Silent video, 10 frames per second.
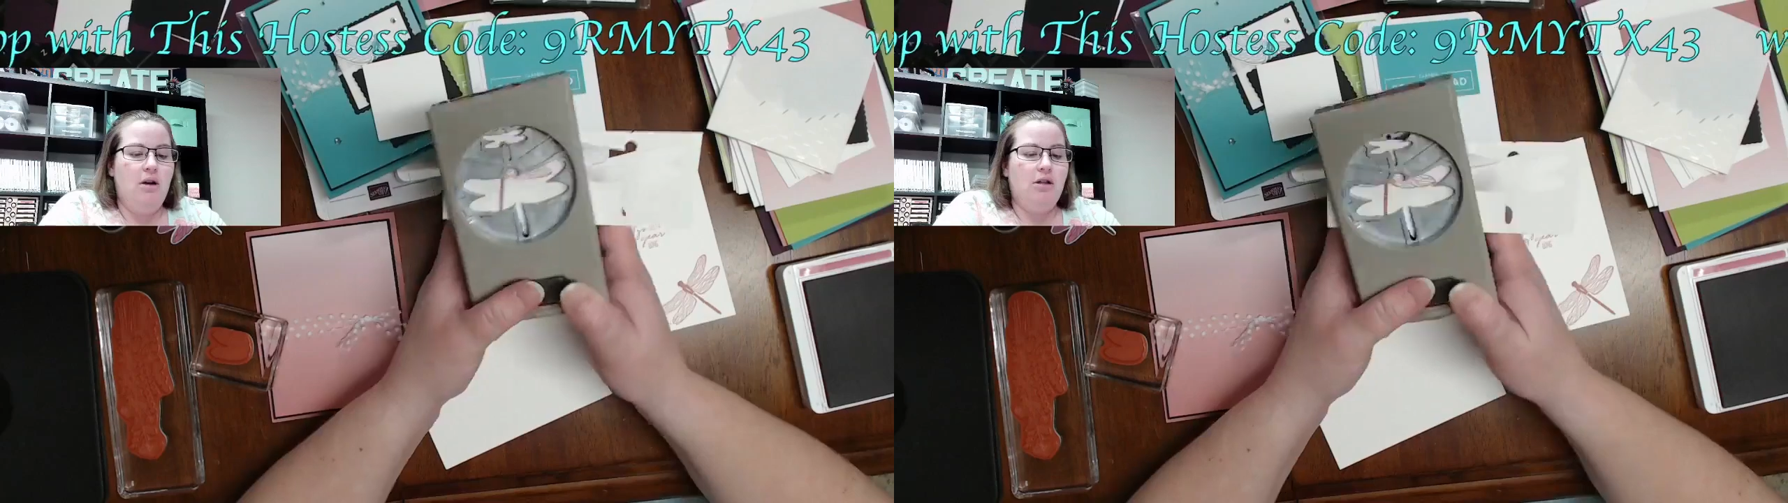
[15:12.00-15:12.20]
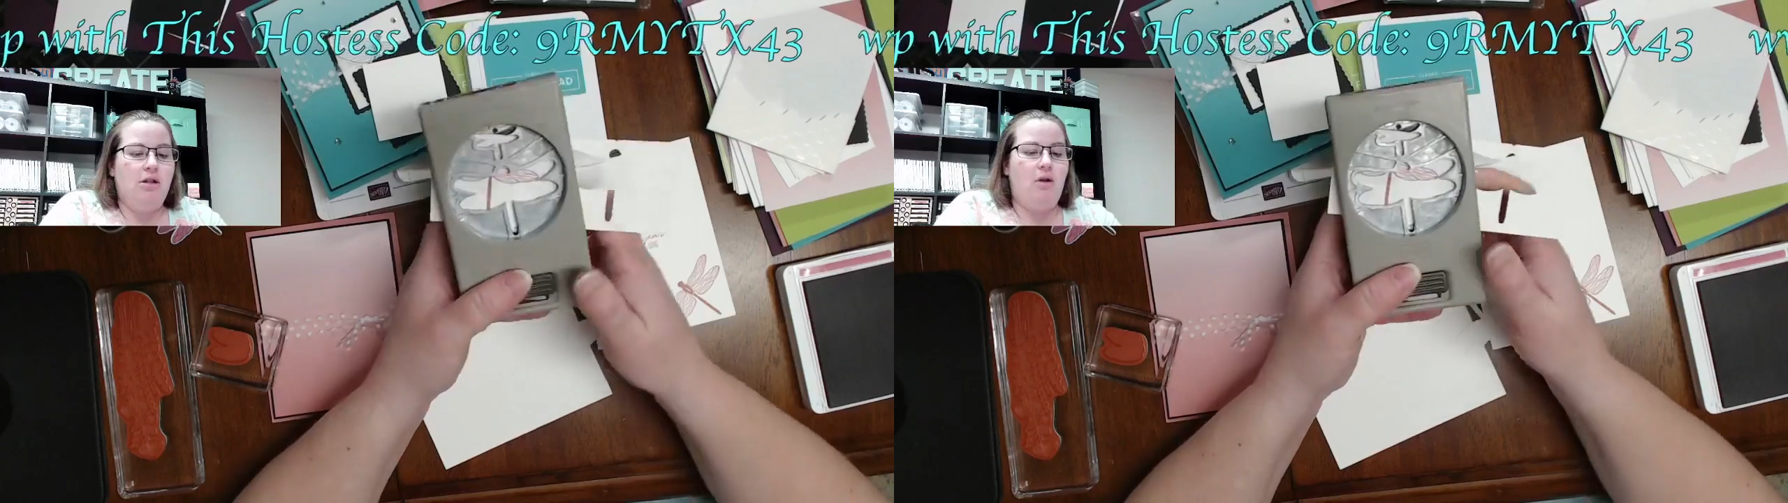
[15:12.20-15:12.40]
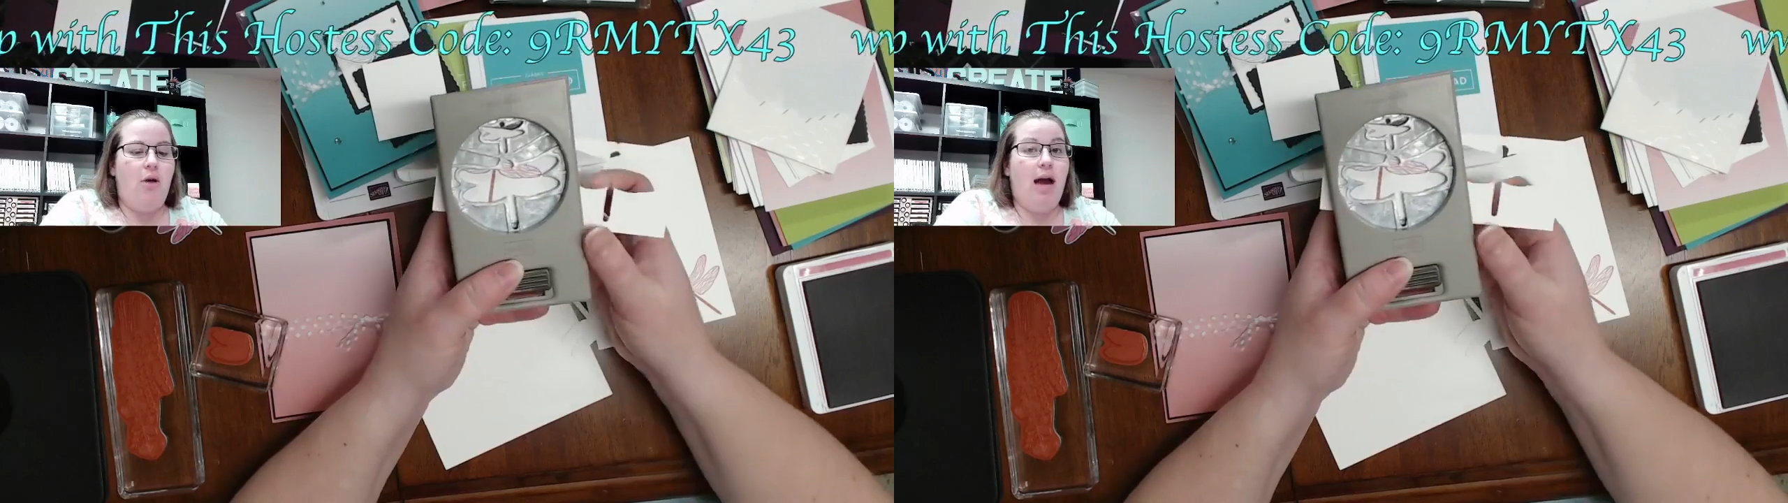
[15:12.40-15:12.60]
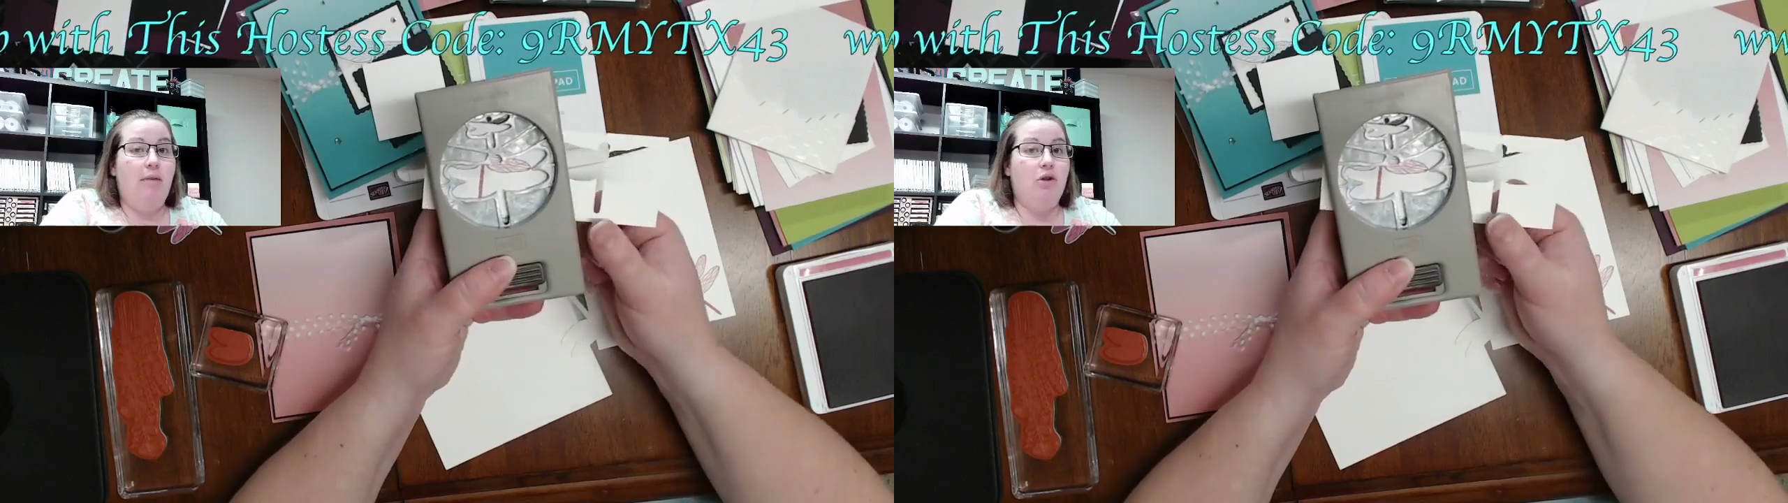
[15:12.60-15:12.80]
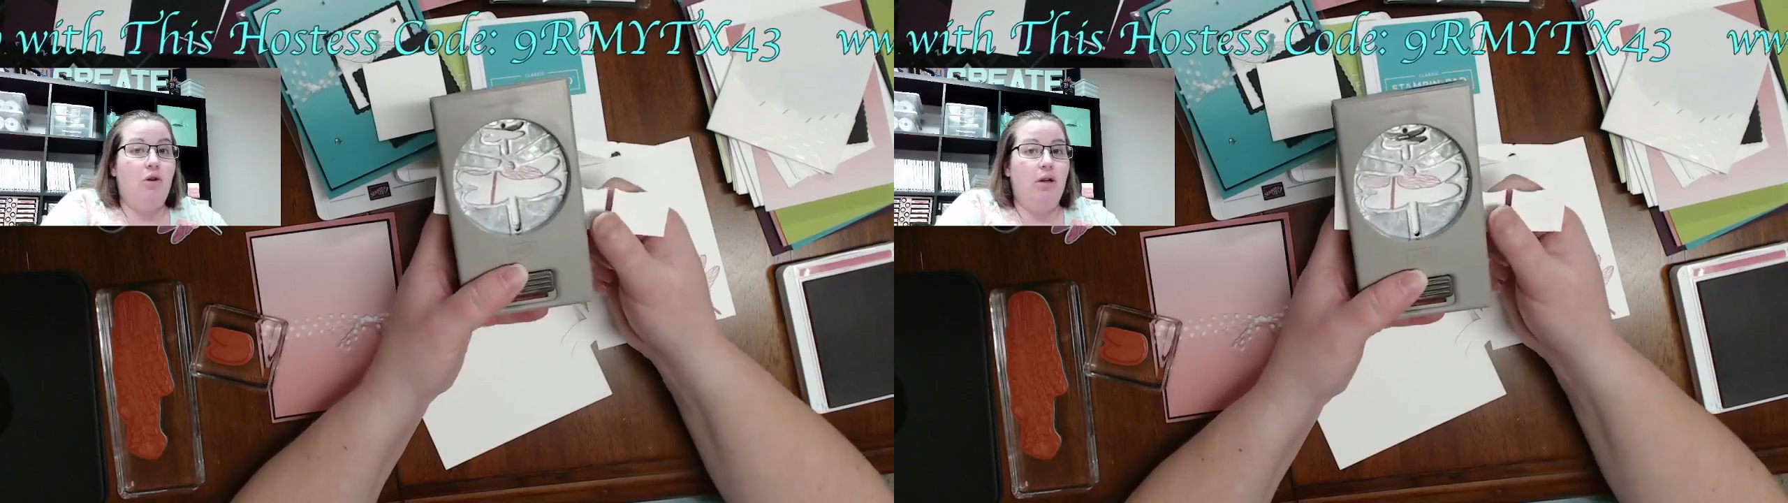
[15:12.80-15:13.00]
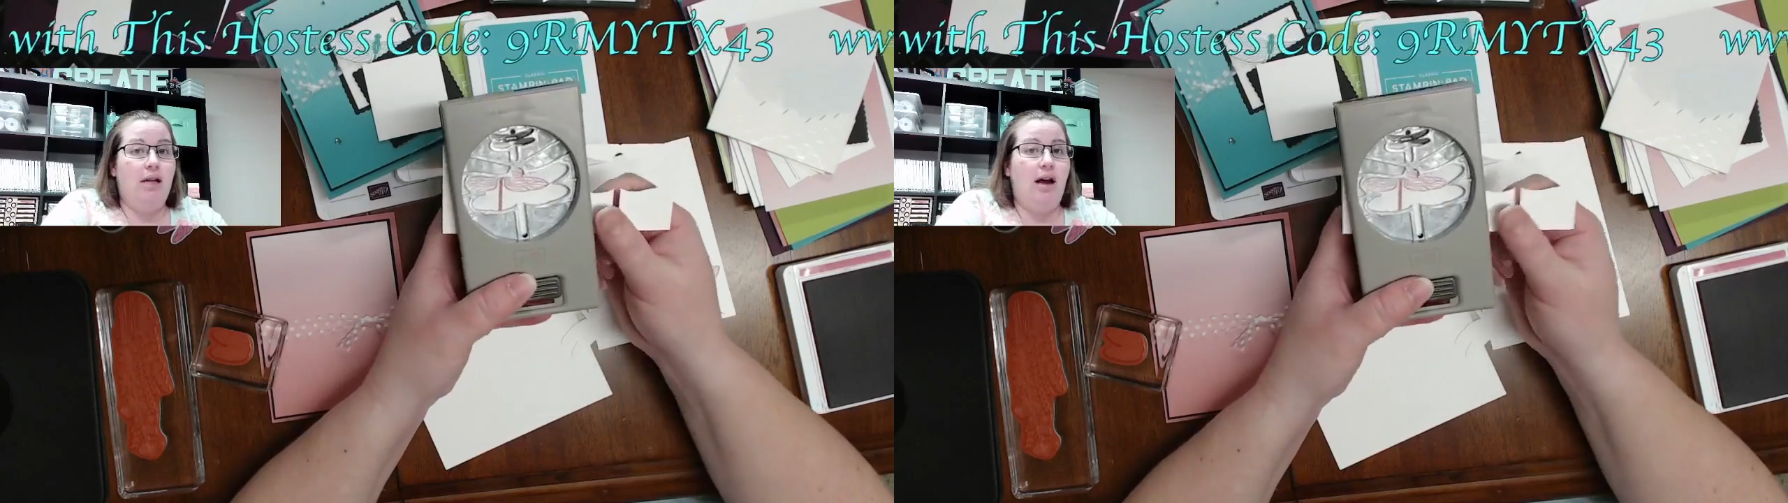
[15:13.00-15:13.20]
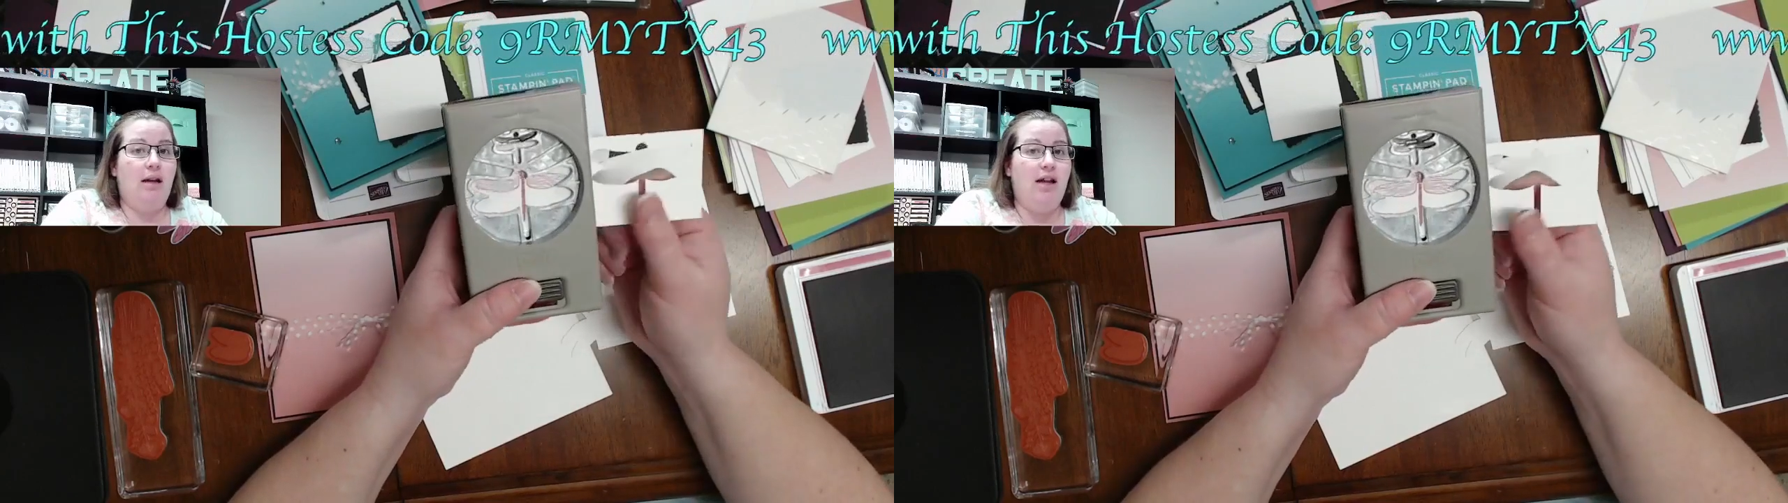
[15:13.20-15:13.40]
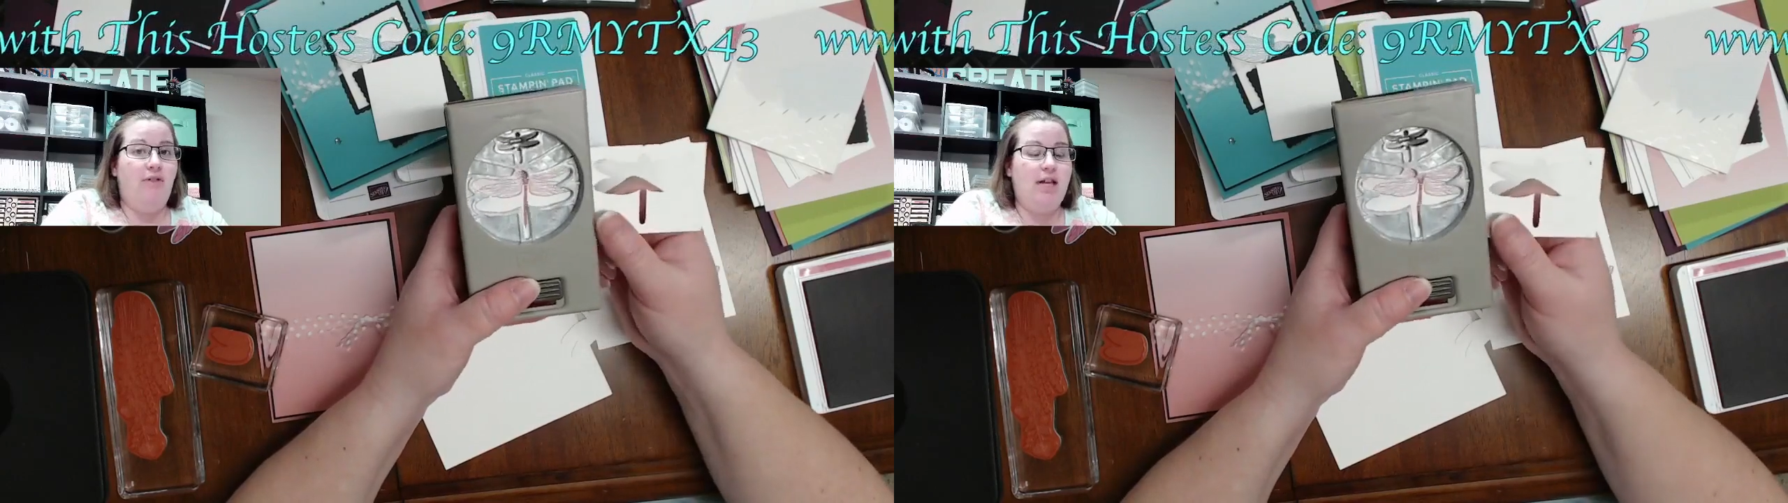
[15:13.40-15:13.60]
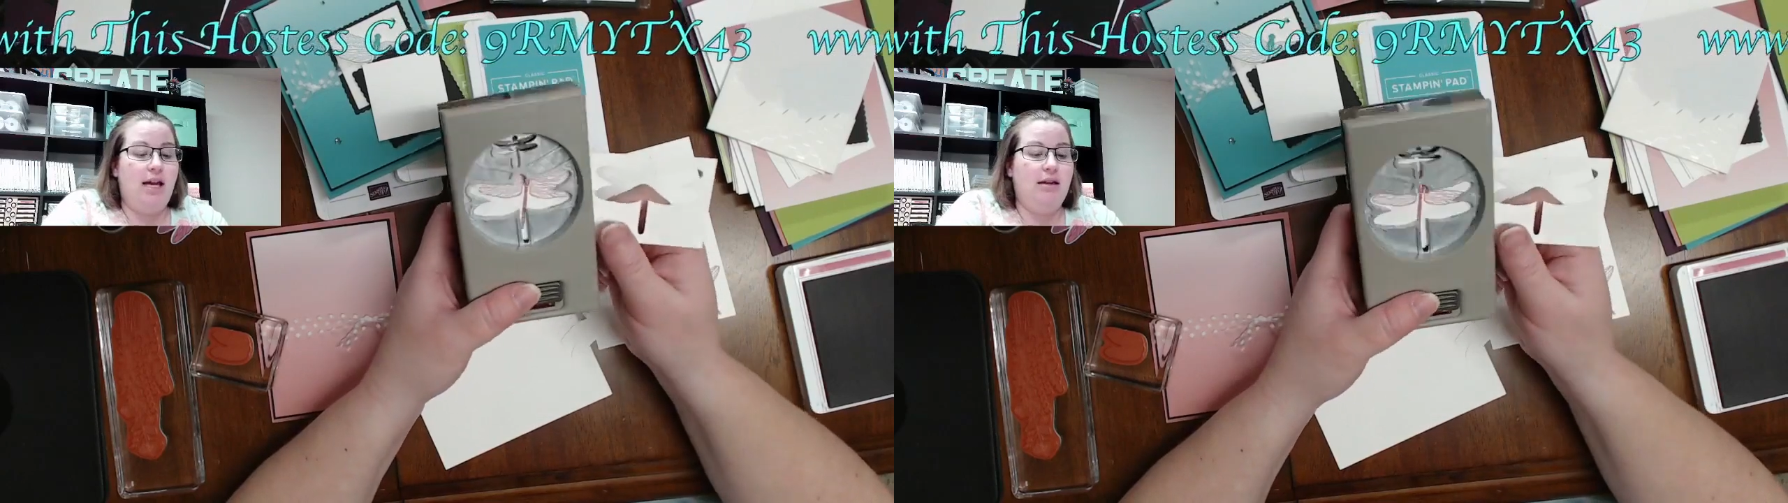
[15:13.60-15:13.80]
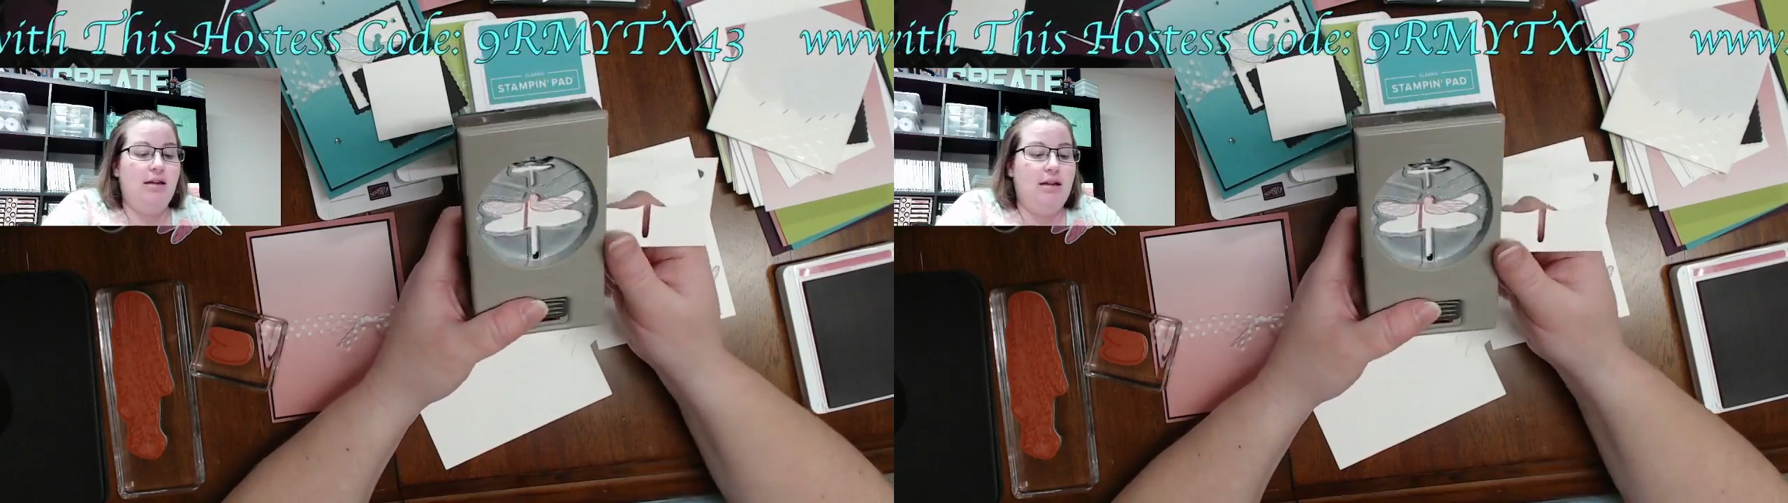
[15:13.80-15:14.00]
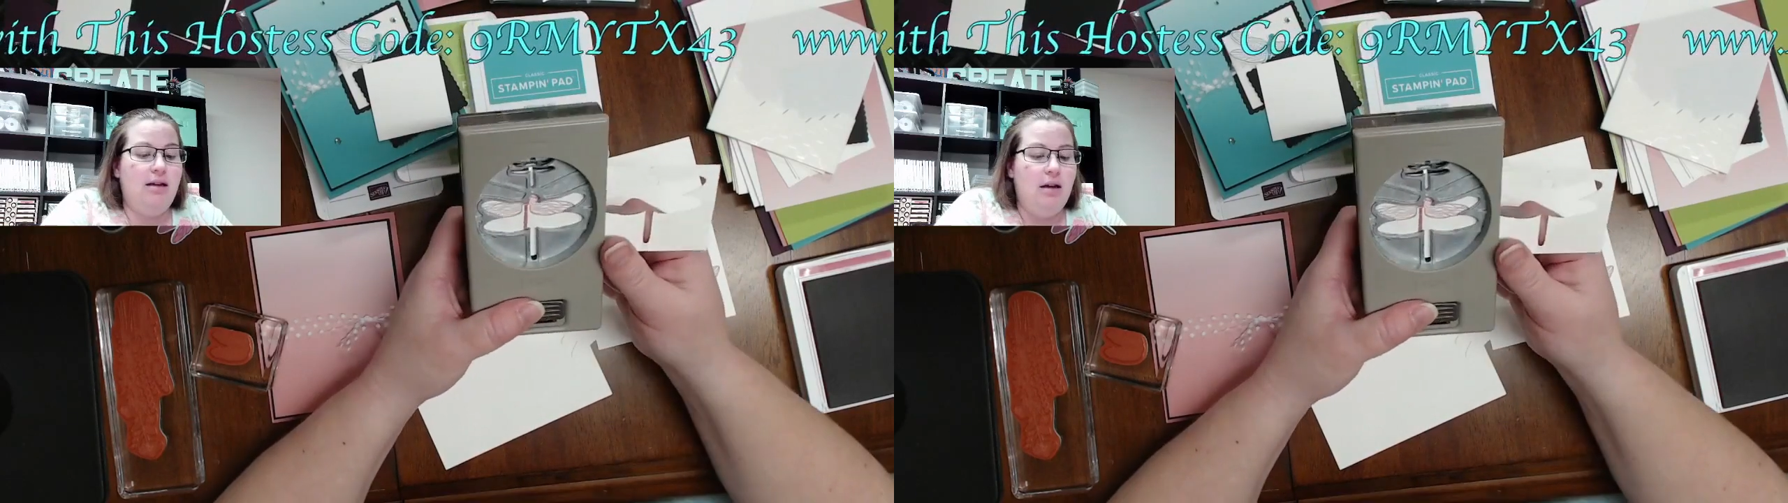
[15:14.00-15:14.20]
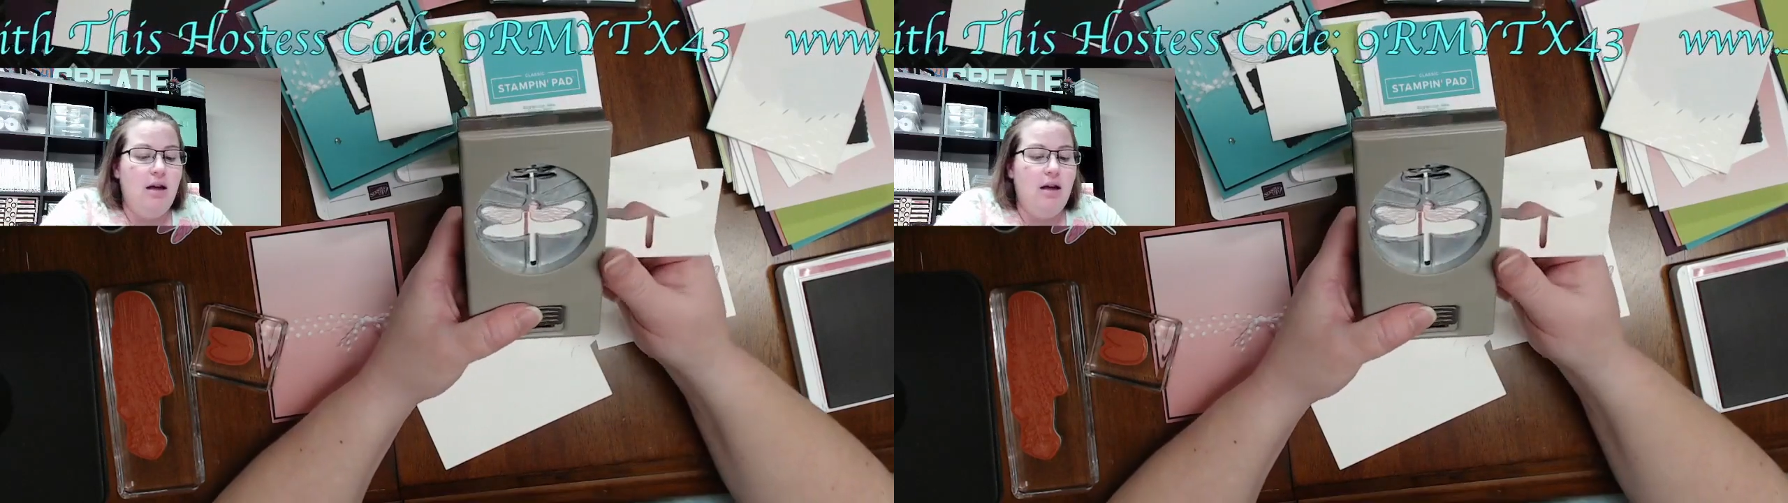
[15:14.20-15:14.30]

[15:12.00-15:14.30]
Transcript: So I'm totally not left-handed.